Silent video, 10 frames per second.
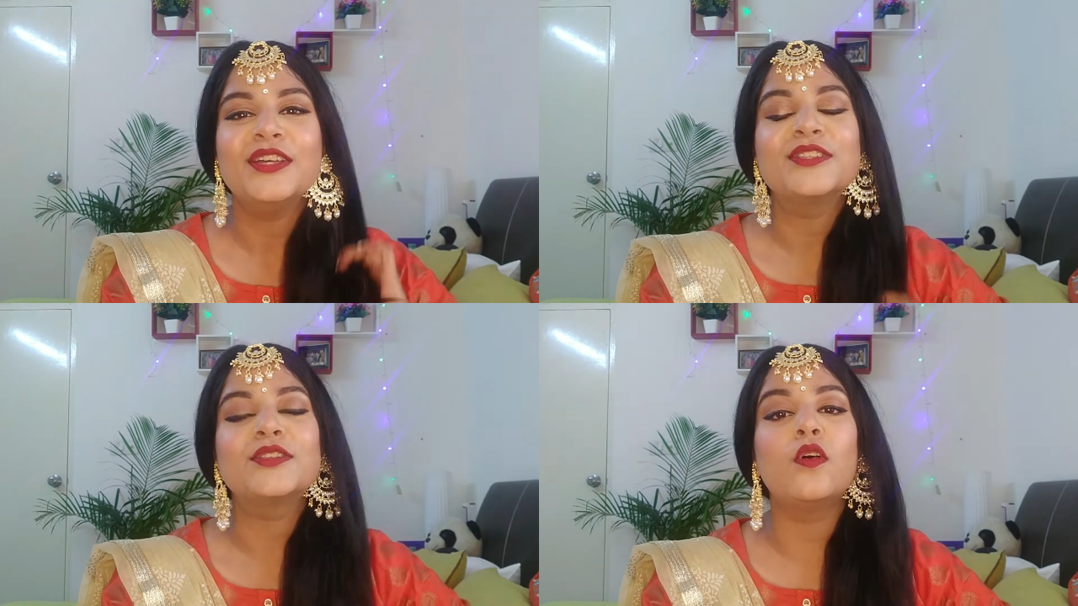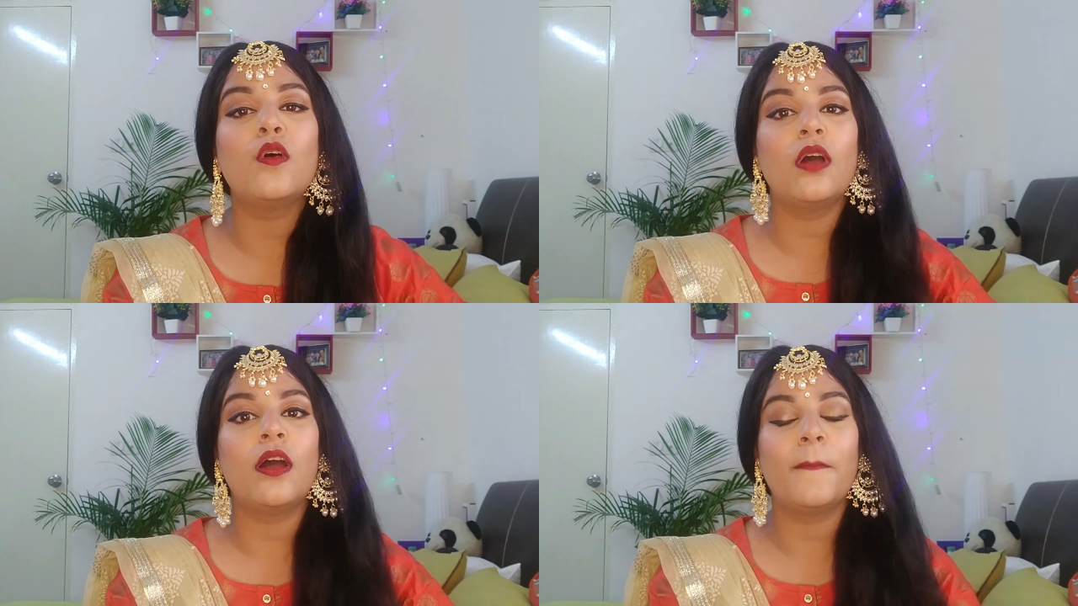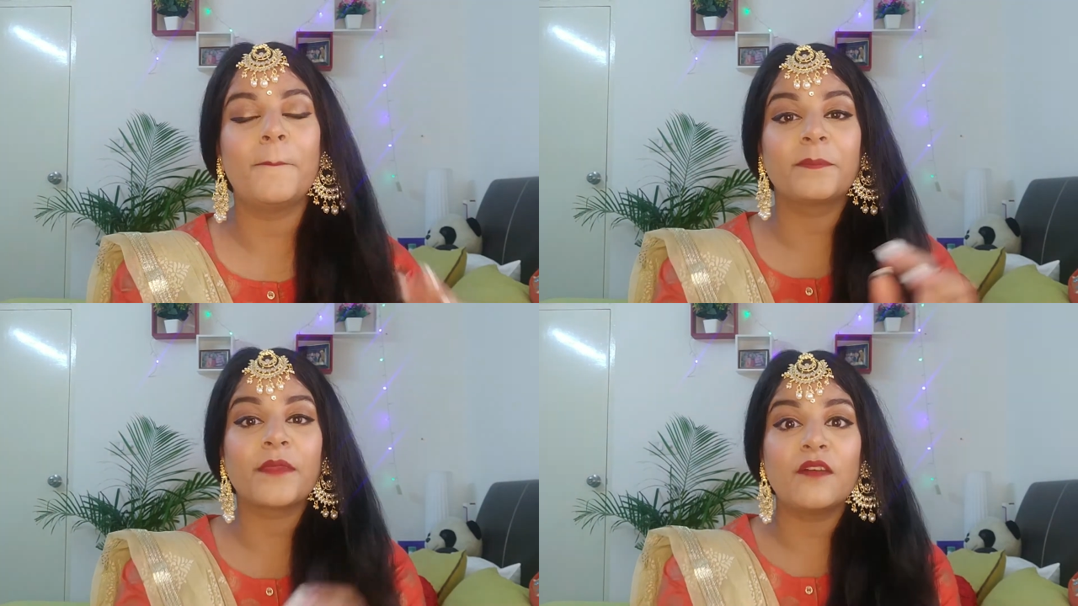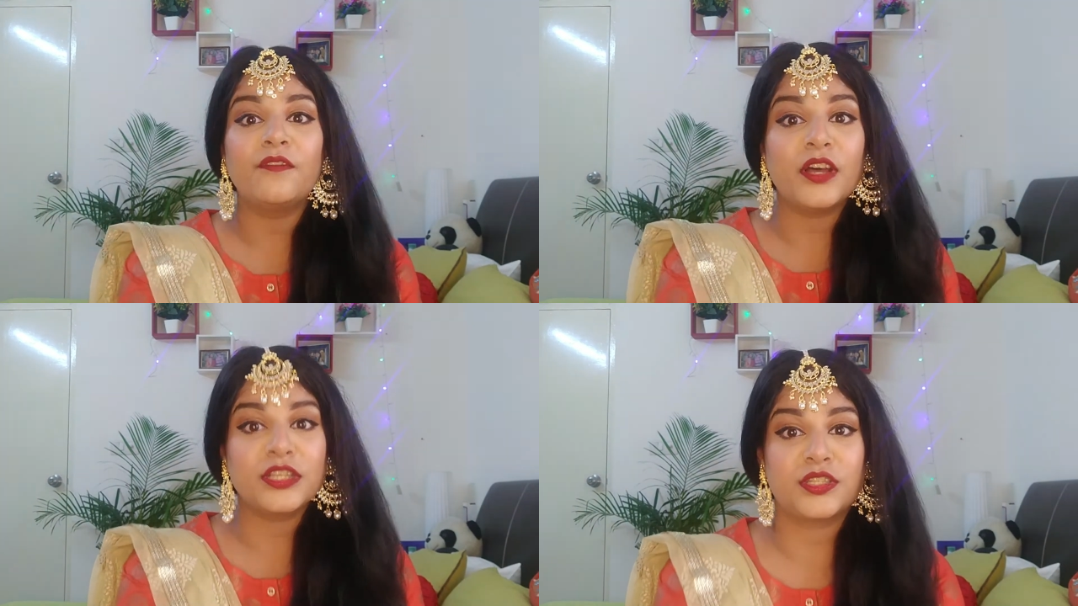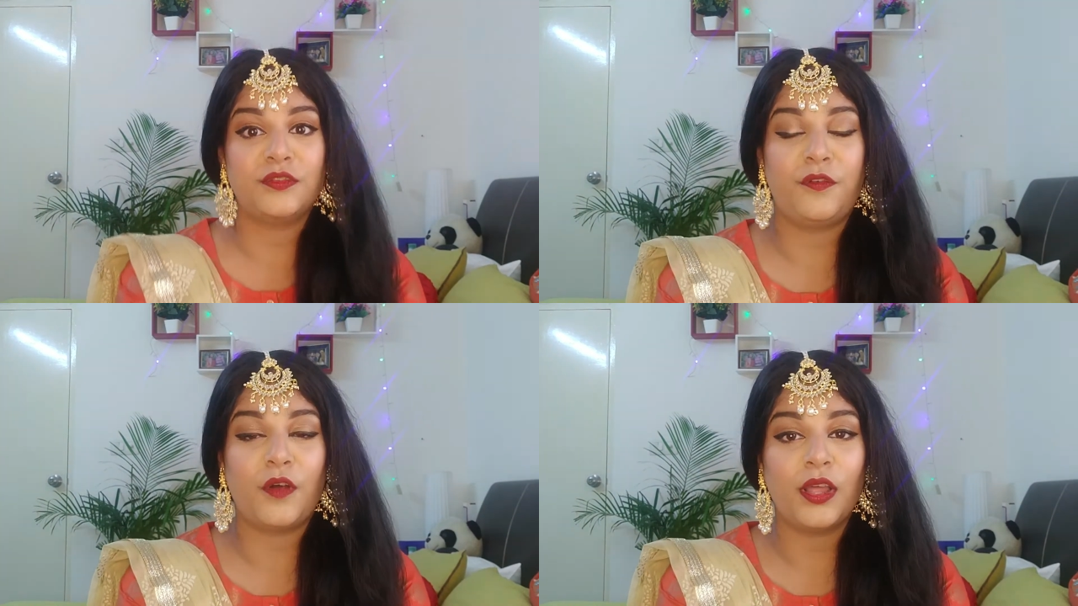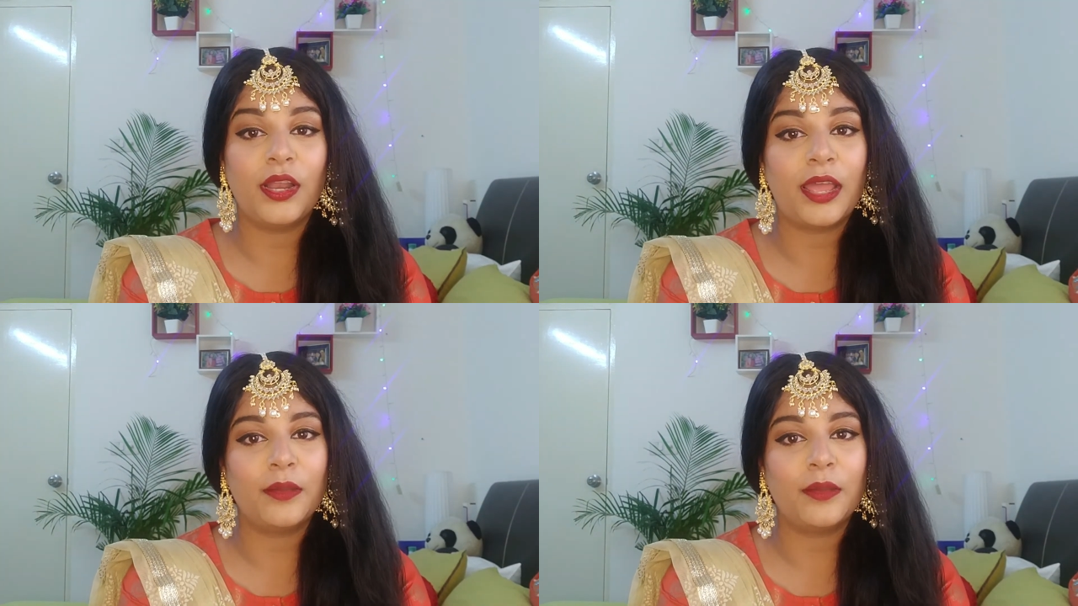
So first of all,